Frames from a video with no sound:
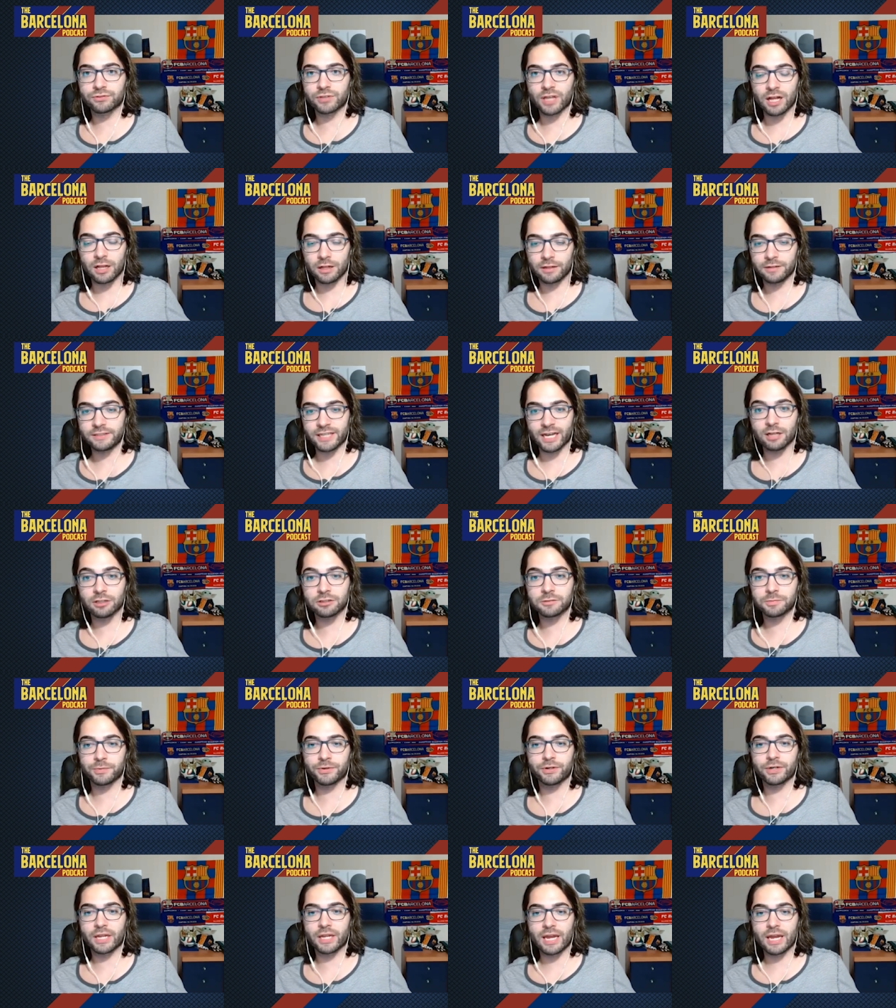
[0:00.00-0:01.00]
South,
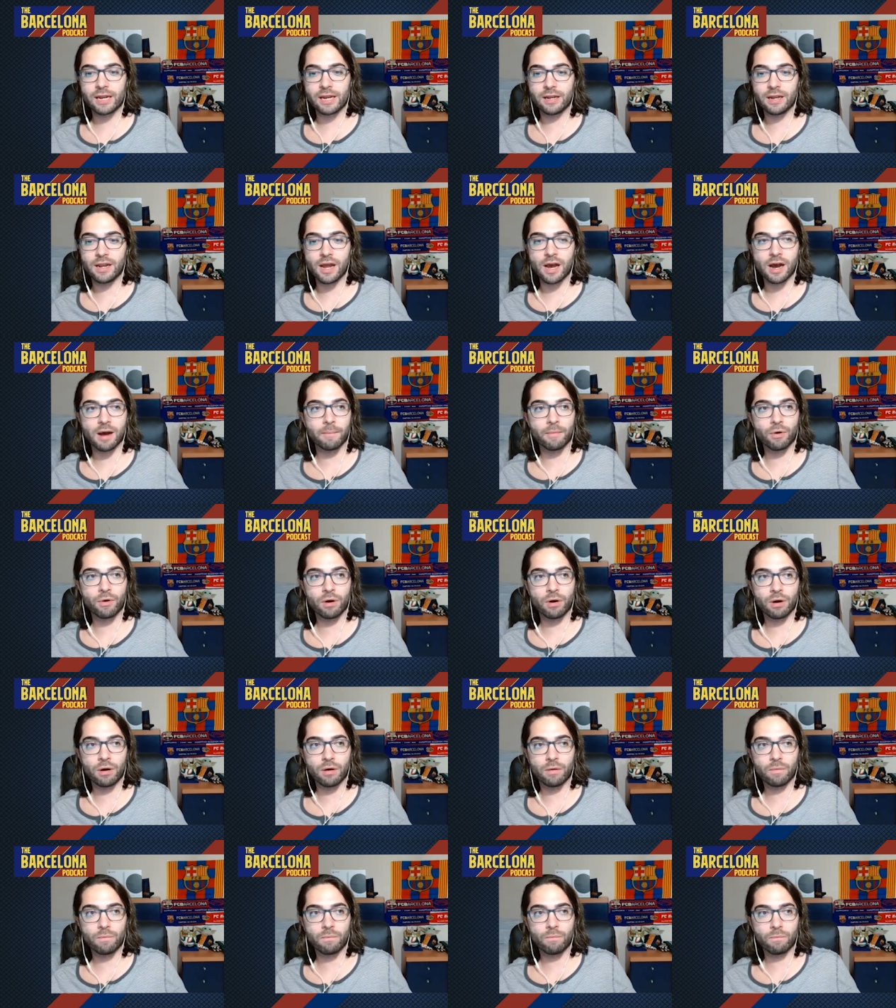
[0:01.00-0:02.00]
Salzburg, and um,
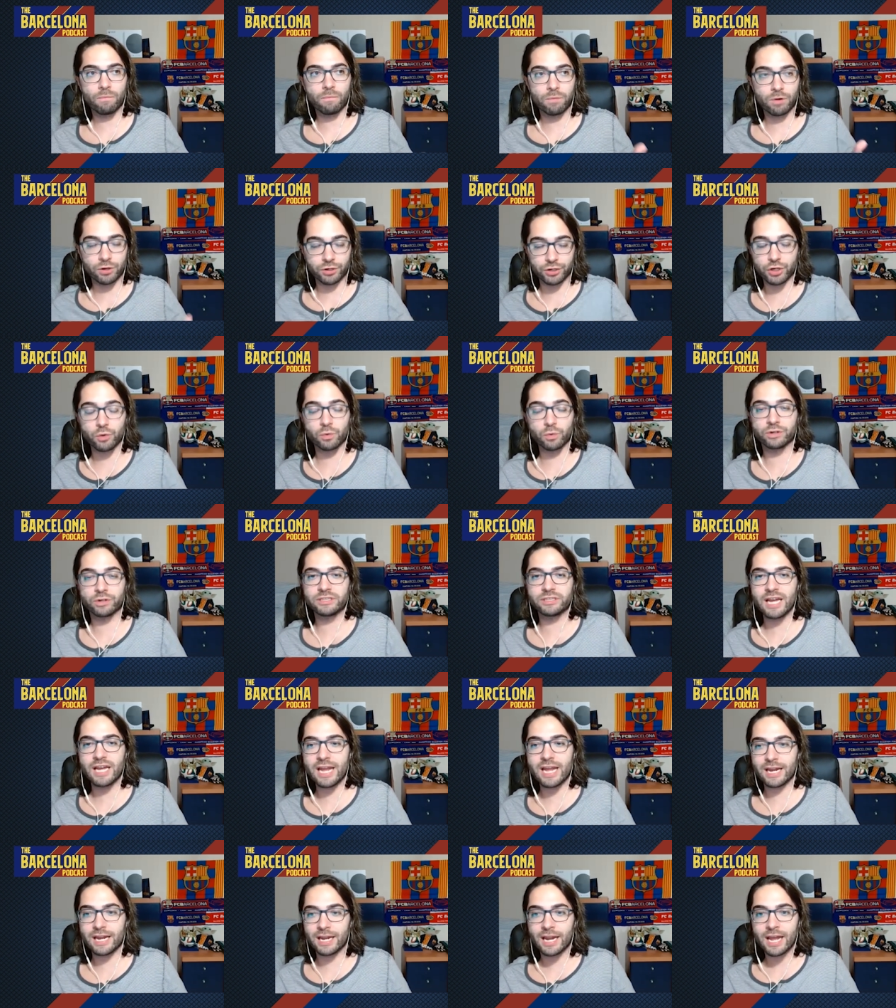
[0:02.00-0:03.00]
what you were
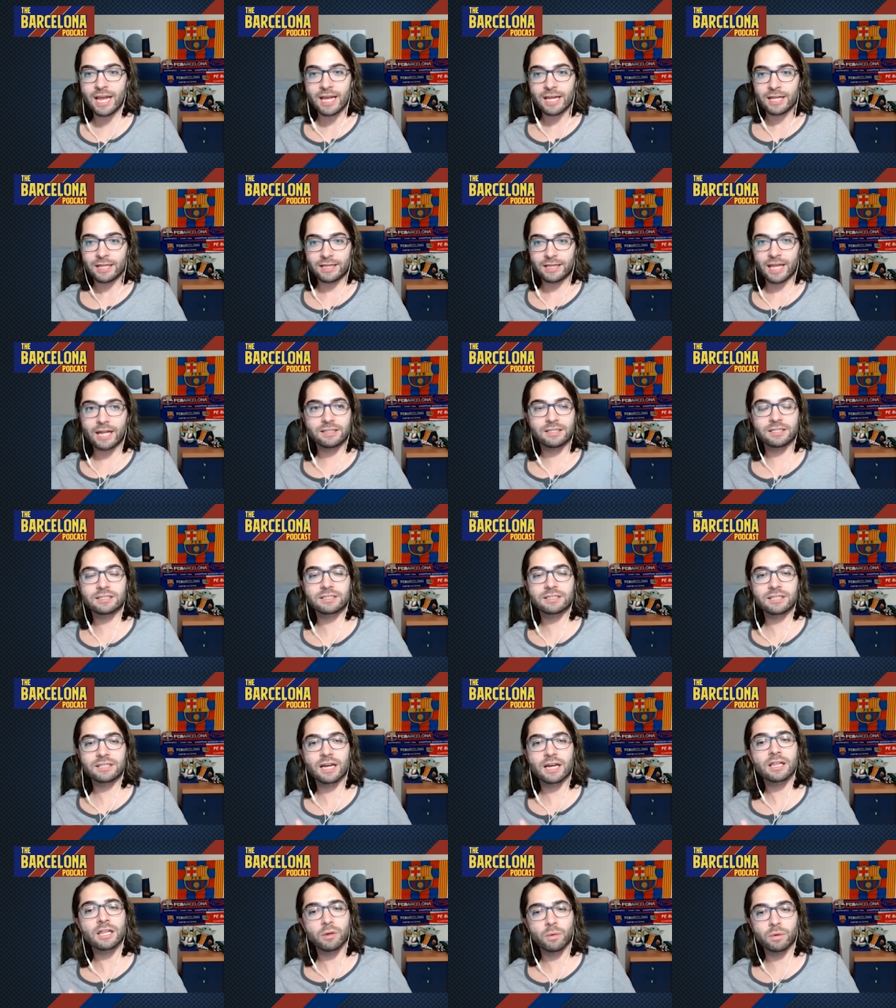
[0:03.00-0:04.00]
saying. That's
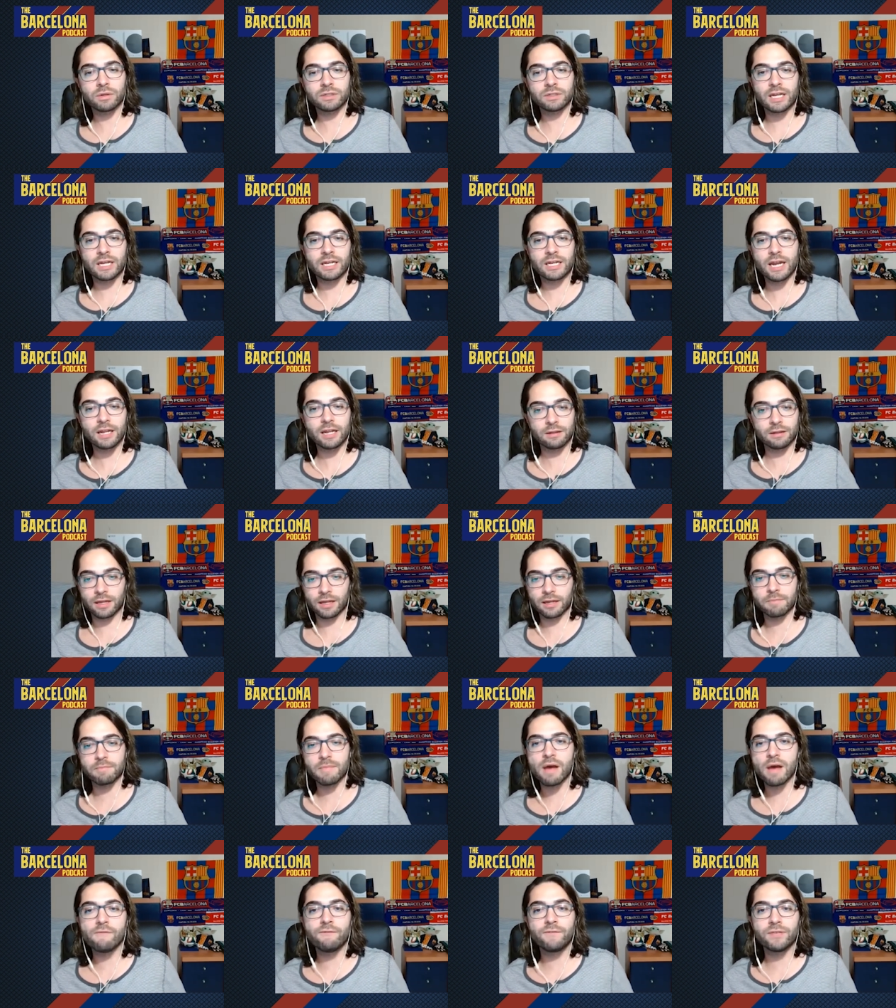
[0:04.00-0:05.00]
exactly what they did. Like
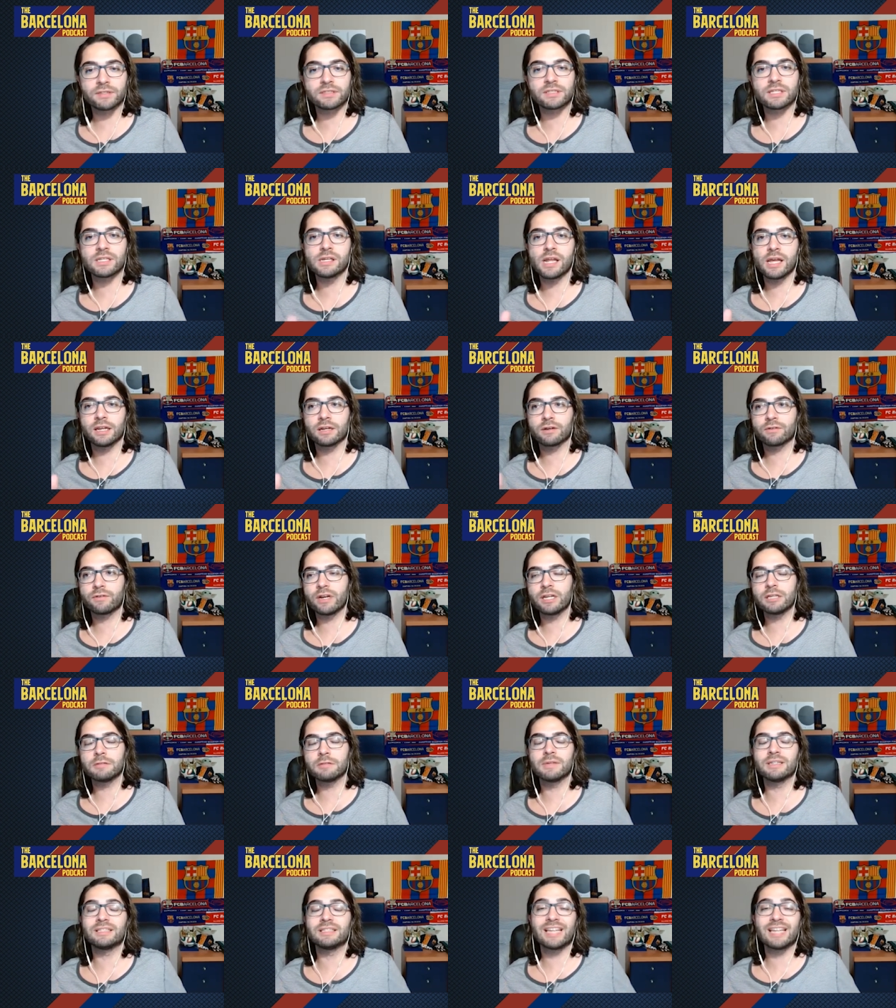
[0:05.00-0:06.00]
Memphis and, and
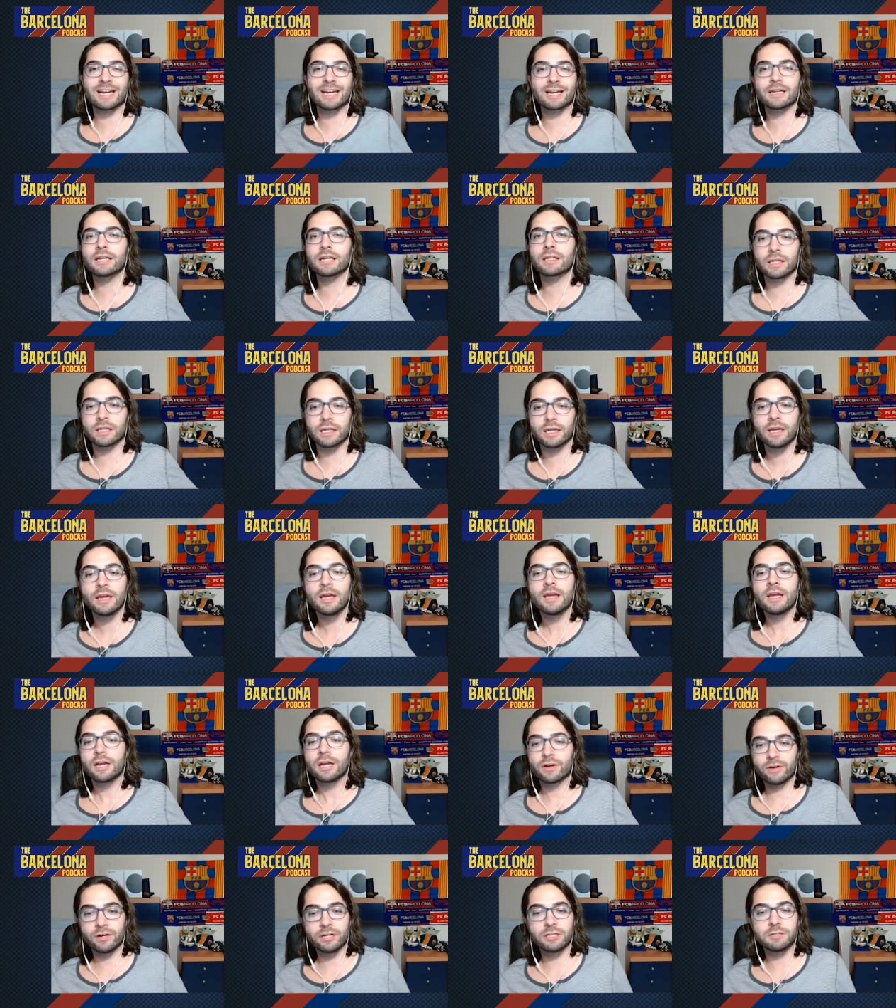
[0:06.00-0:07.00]
Griezmann, technically,
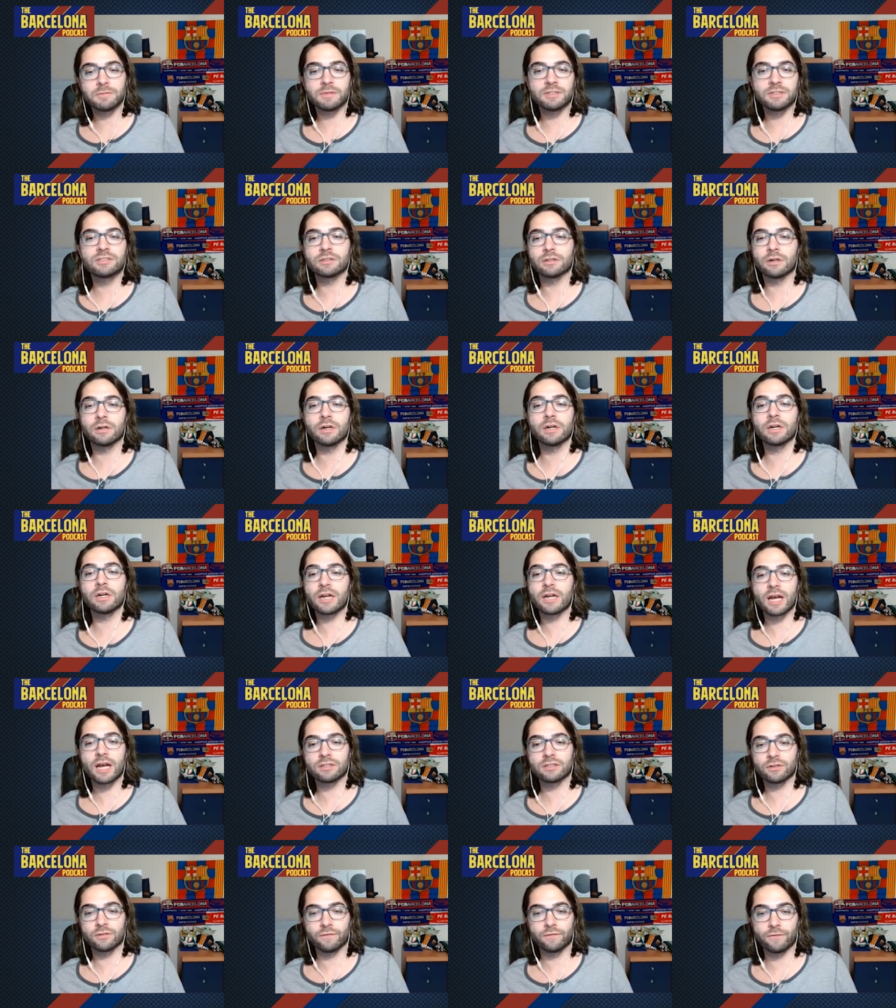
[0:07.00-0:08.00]
Griezmann started
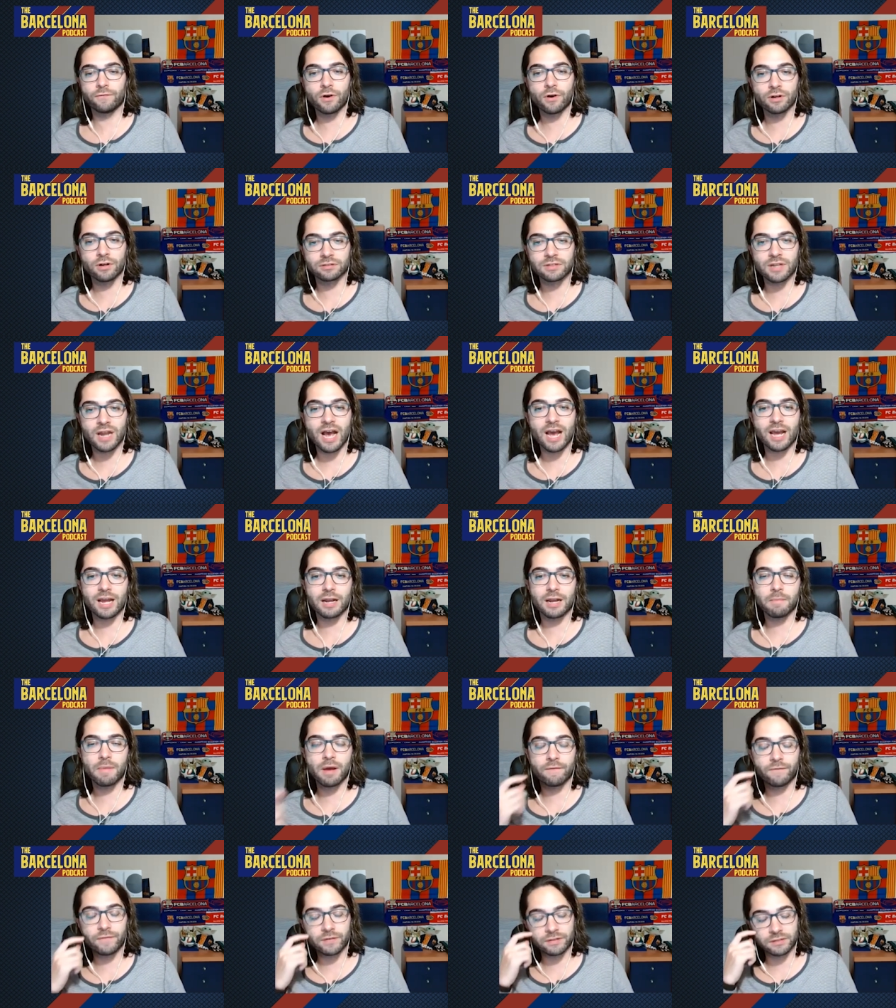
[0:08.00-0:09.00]
as a false nine and
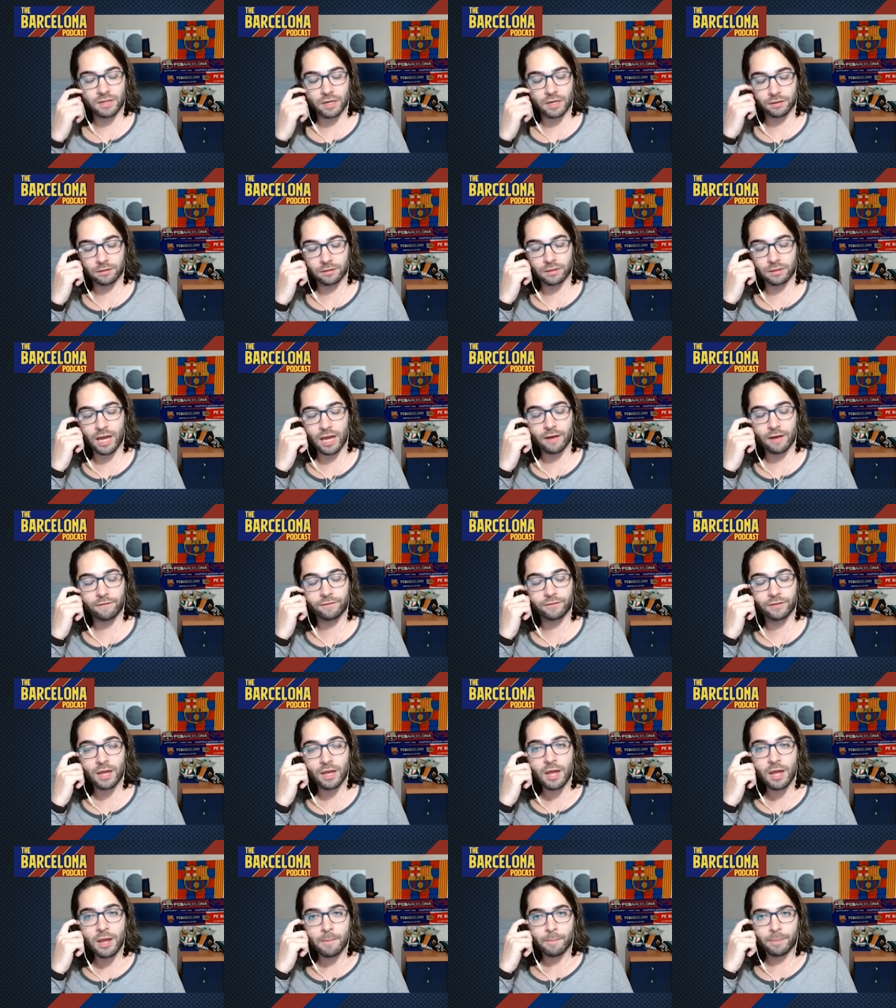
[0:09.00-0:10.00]
Memphis on the left,
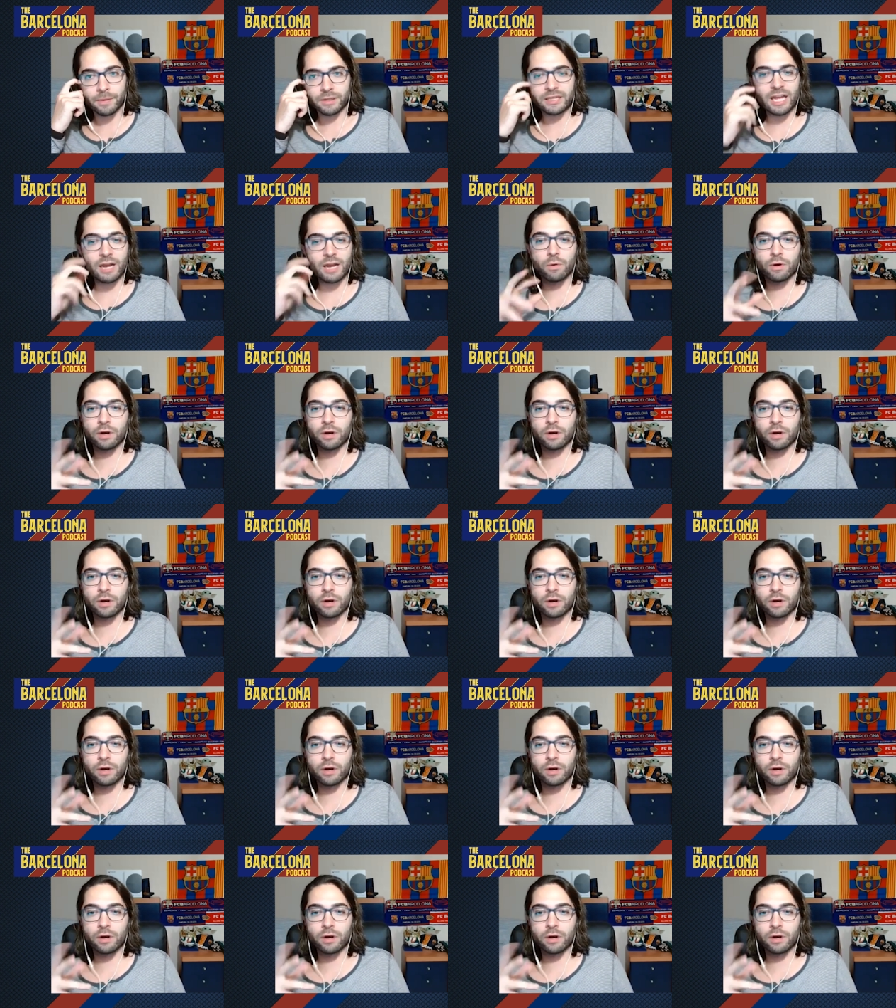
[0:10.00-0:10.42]
but they